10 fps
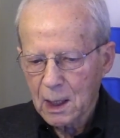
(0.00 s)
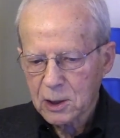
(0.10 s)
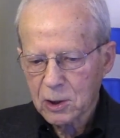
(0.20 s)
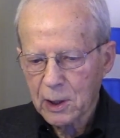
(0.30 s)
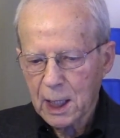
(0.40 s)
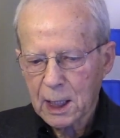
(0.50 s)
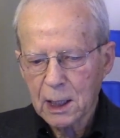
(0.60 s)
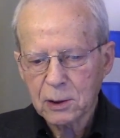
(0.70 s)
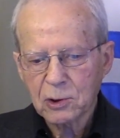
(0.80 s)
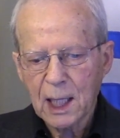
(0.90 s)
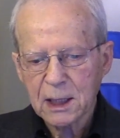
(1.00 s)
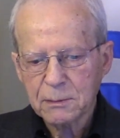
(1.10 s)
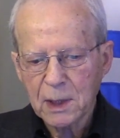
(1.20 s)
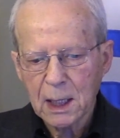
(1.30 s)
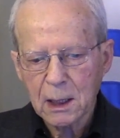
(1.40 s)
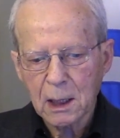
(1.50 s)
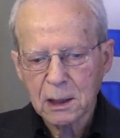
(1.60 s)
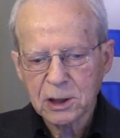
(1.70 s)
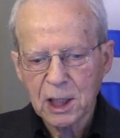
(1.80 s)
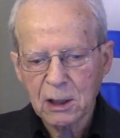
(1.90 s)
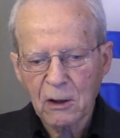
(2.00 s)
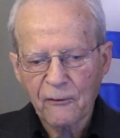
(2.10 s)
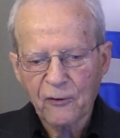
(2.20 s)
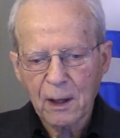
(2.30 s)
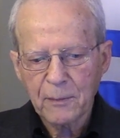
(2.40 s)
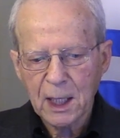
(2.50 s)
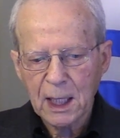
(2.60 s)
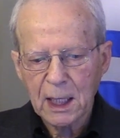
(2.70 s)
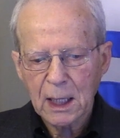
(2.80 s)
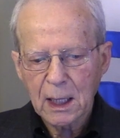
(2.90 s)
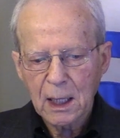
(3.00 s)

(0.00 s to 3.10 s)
so they can transmit a signal from the